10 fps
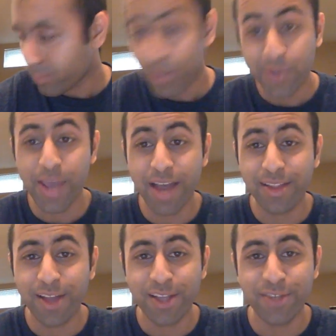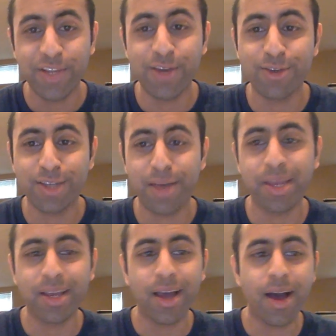so yeah, lots of videos
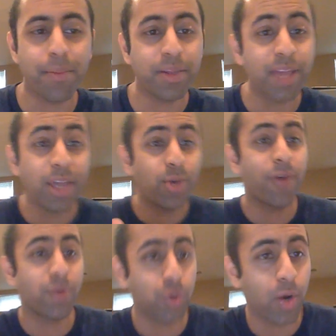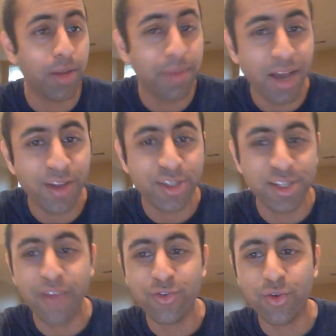coming. Uh, but thank you all for joining me on this
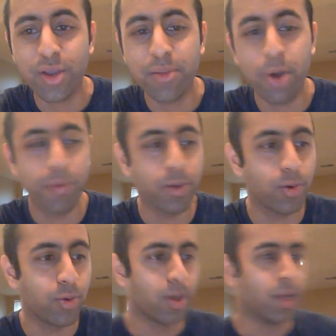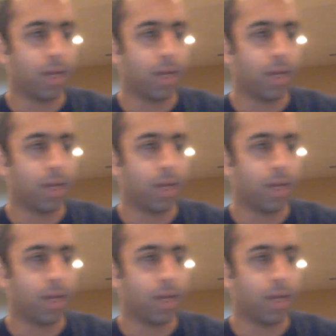live stream. Hope you